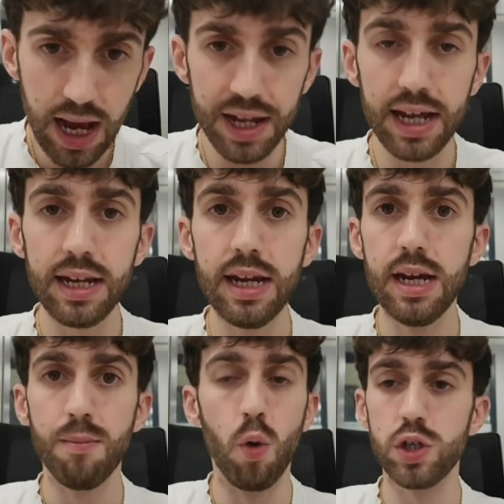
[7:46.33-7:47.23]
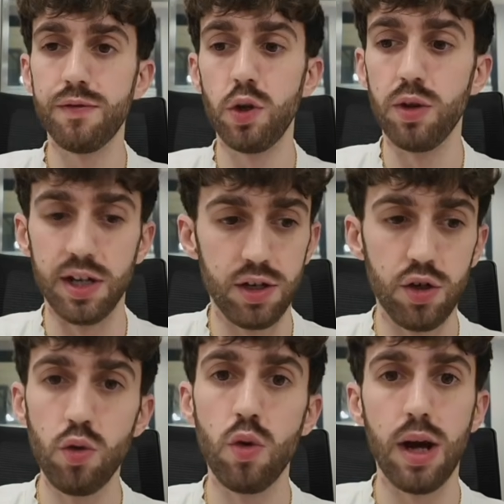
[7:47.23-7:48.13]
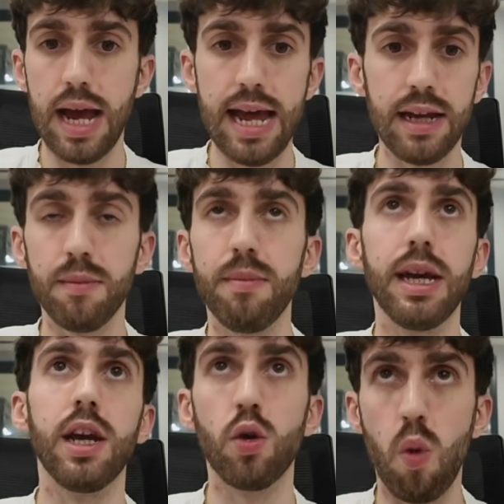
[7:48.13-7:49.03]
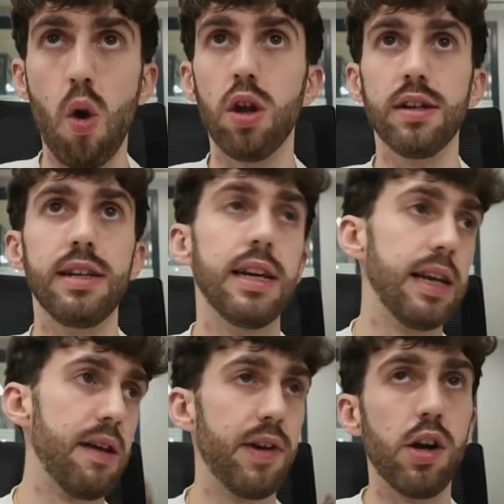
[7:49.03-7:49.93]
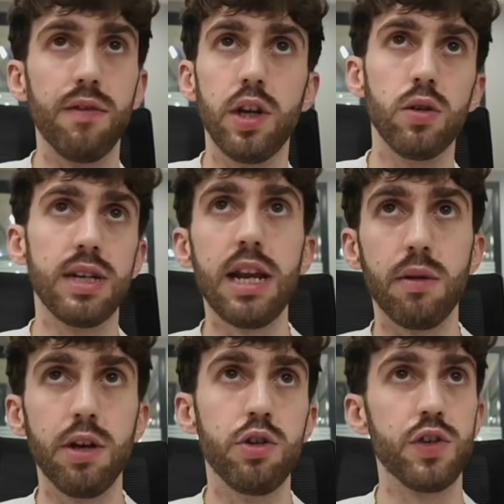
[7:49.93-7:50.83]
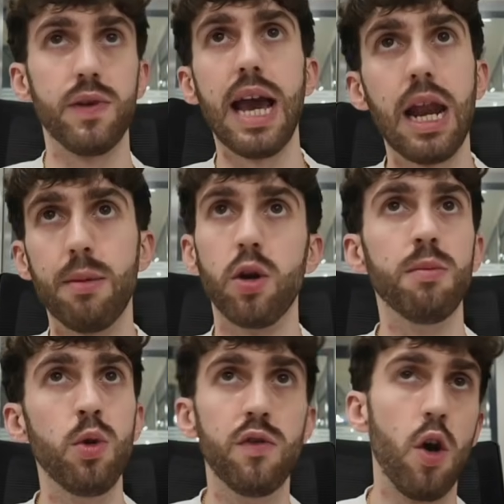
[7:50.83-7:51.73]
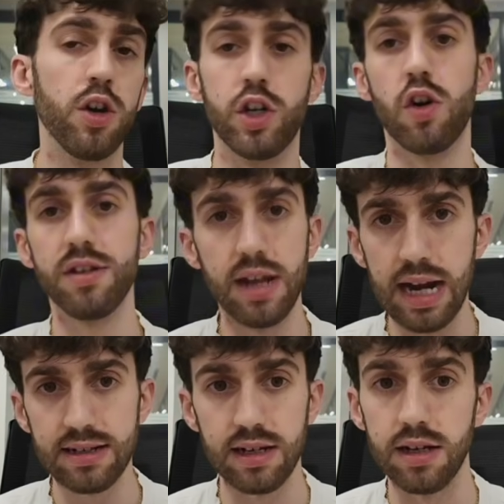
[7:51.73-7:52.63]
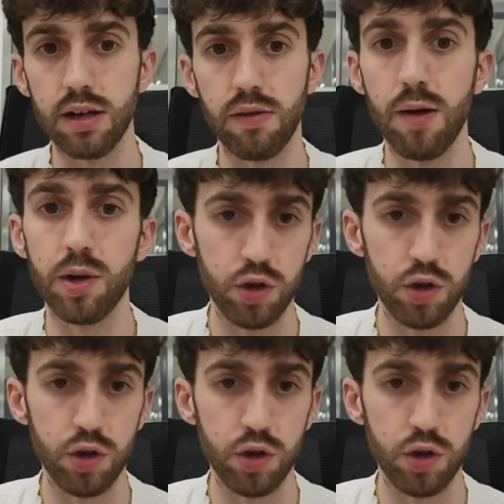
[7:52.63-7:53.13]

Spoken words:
And then most of you that do end up making quality and get viral videos anyway, you just forget about it and move on, and you're on to the next idea, right?